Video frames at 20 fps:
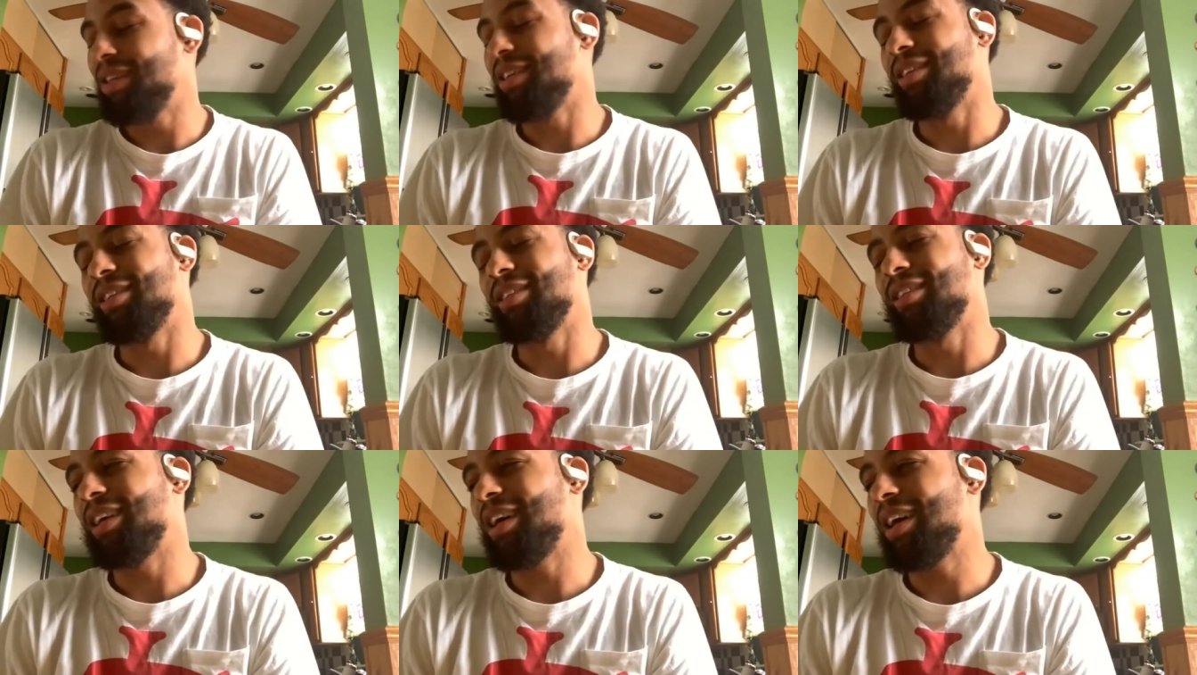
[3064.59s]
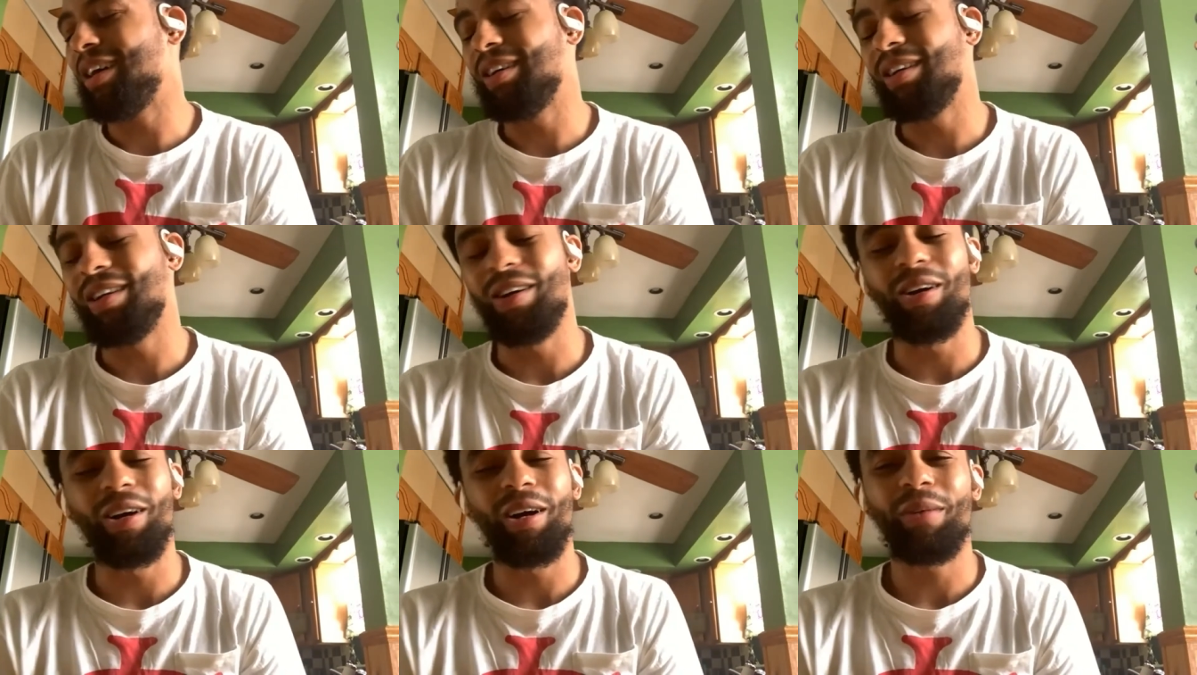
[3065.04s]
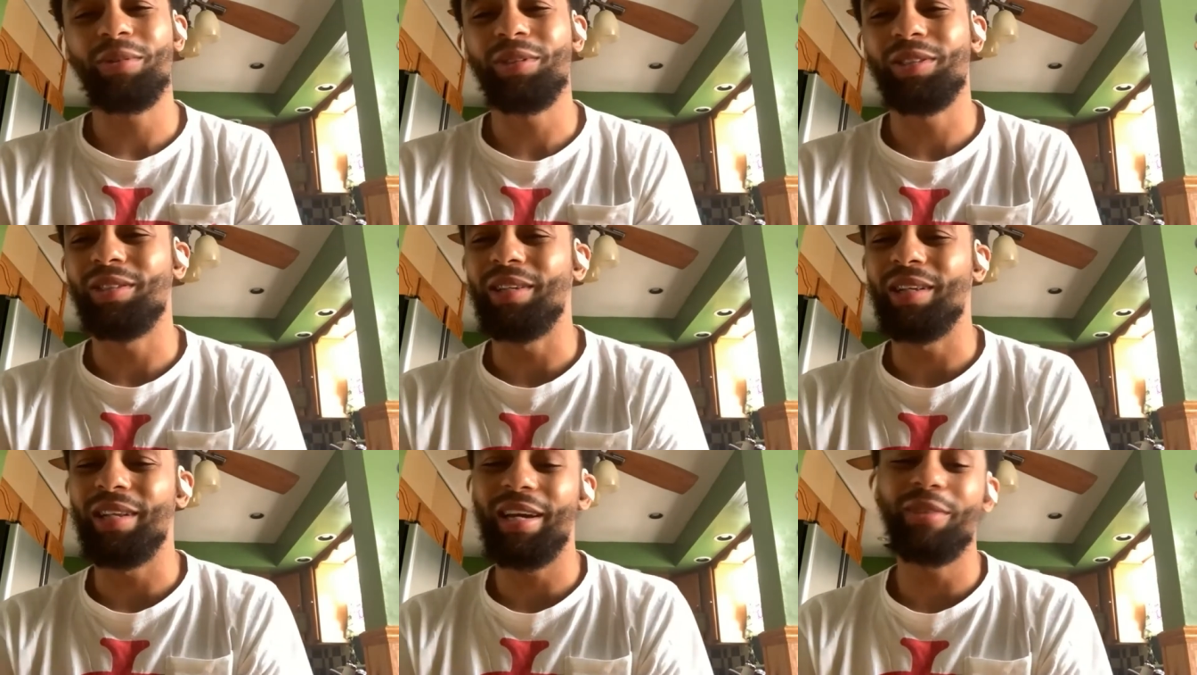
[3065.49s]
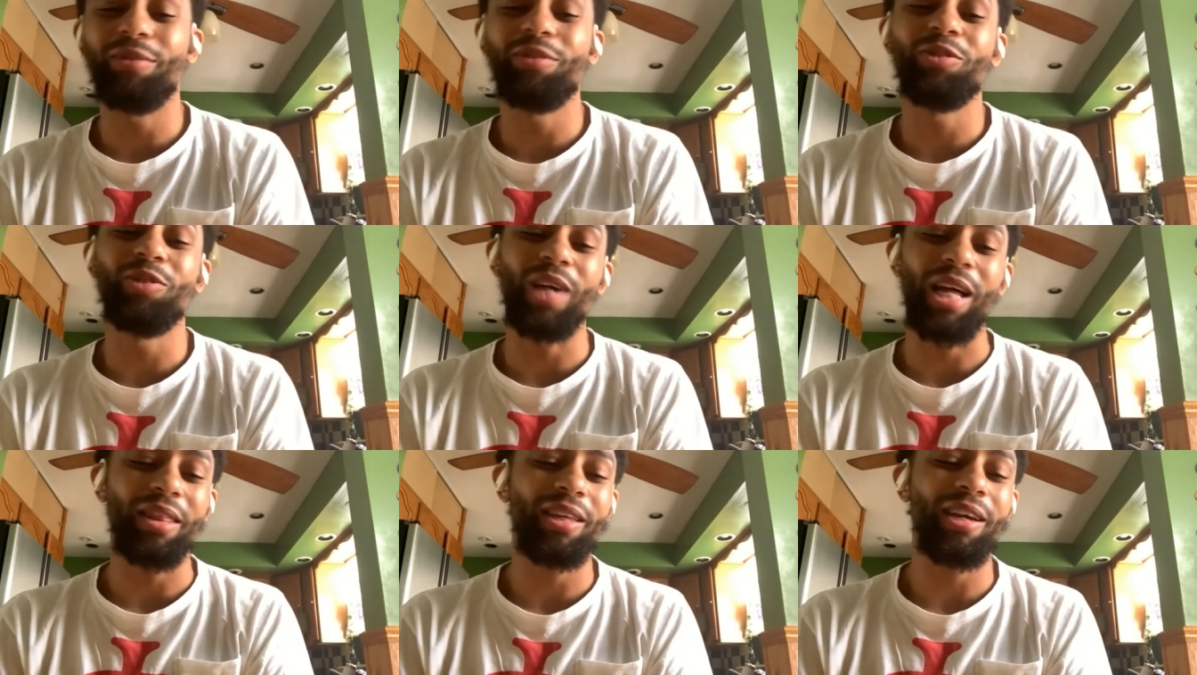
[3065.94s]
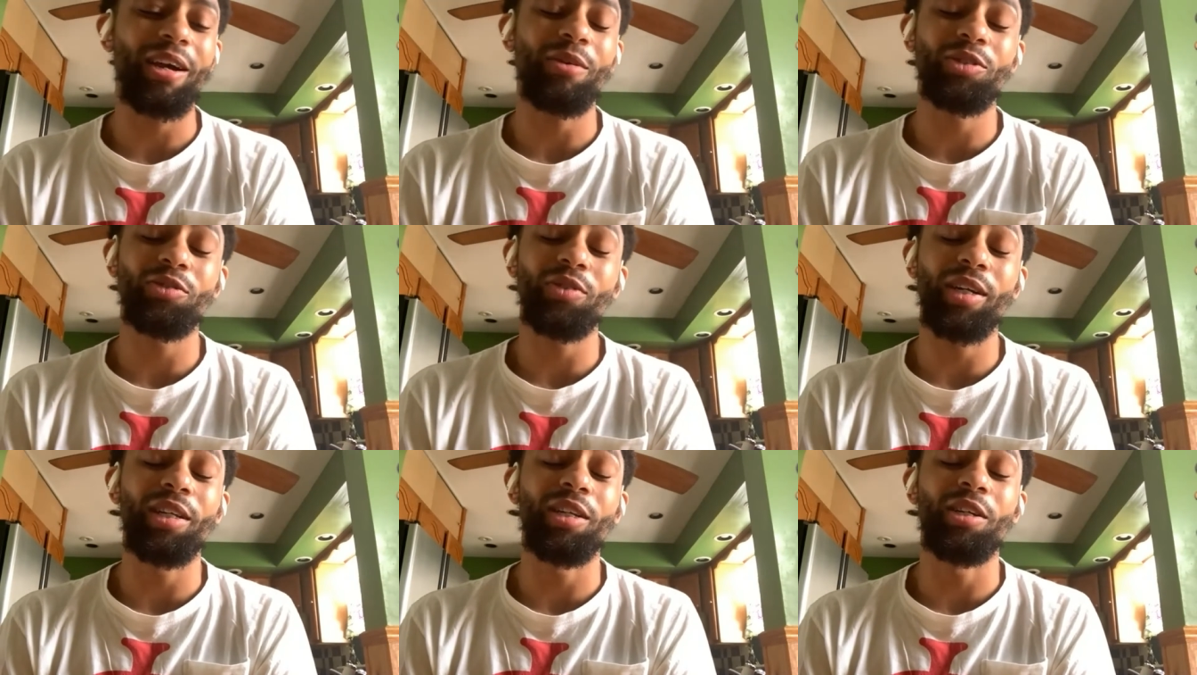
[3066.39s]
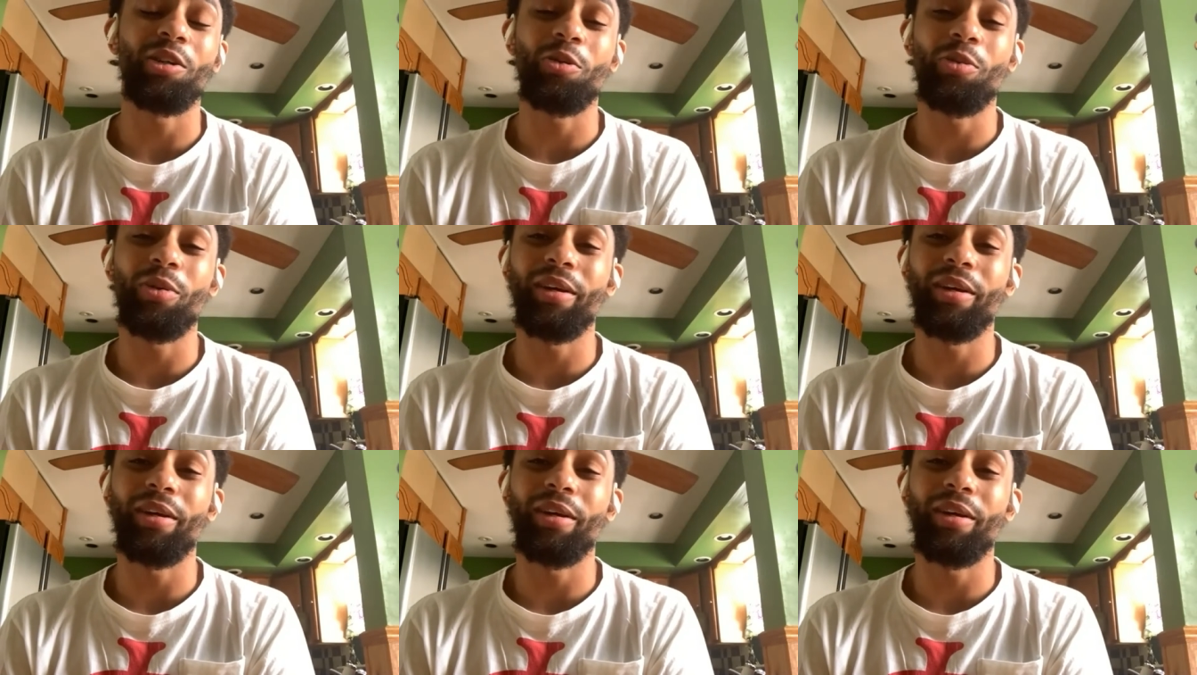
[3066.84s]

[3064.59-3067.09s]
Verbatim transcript: And I think I was ready to